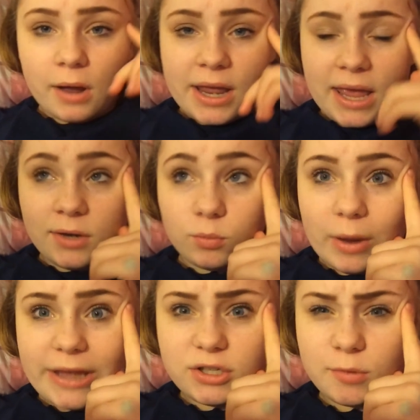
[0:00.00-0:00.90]
I ate
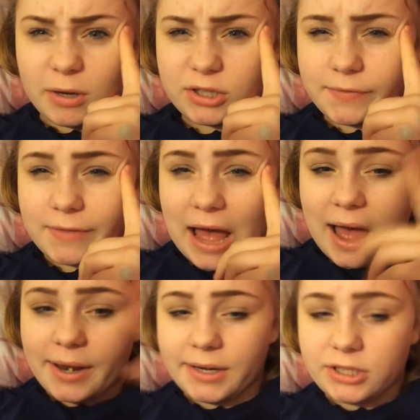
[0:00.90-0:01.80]
way too much of
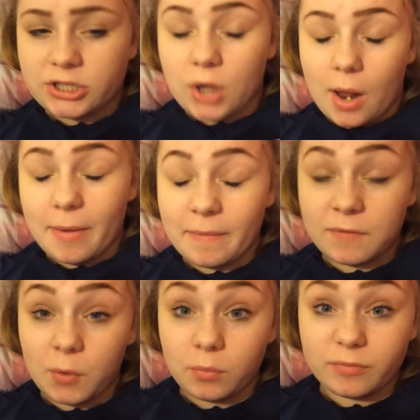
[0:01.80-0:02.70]
that and it just kind of made me
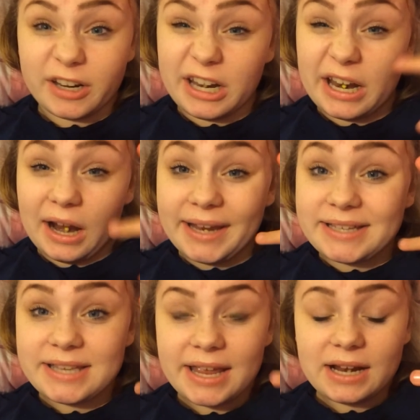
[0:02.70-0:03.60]
feel really like
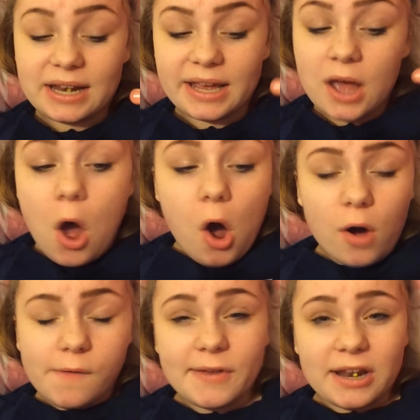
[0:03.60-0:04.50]
sickly
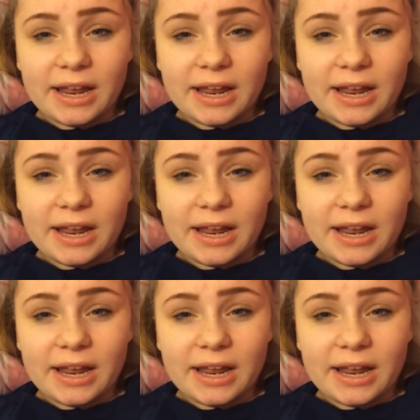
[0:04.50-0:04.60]
of it.